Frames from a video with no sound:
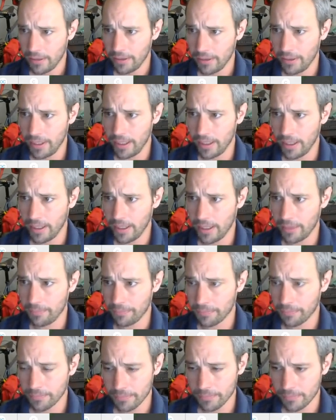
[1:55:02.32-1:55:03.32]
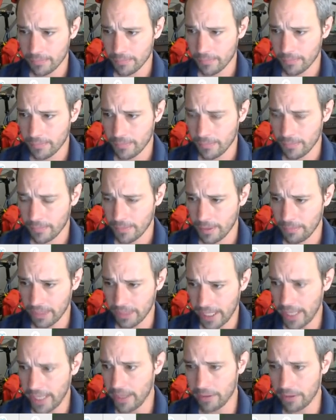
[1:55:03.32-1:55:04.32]
the
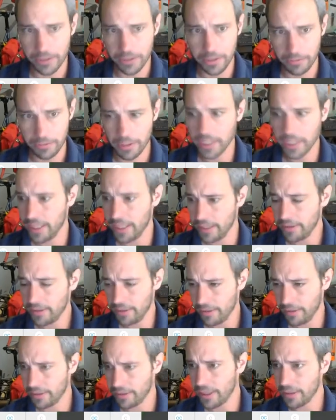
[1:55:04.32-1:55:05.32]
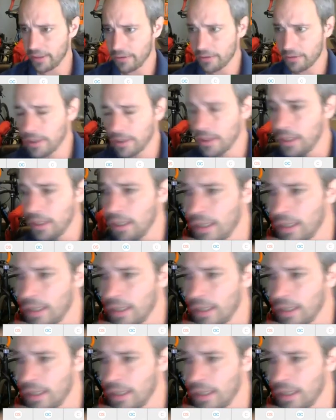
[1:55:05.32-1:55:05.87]
mechanical, you really get into the cycles.